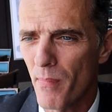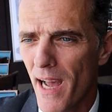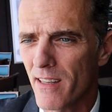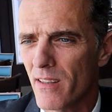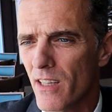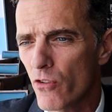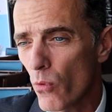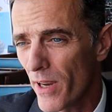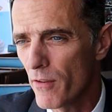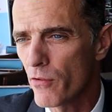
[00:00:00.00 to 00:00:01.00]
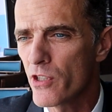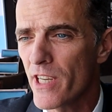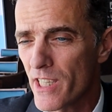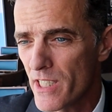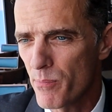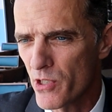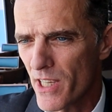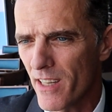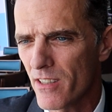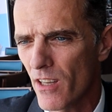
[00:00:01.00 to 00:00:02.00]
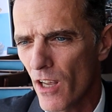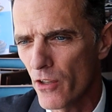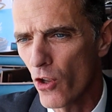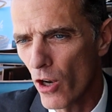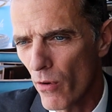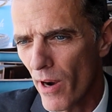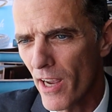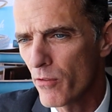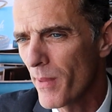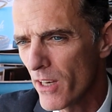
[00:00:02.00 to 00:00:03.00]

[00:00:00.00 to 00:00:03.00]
Maarten it's already for 60% dollarized.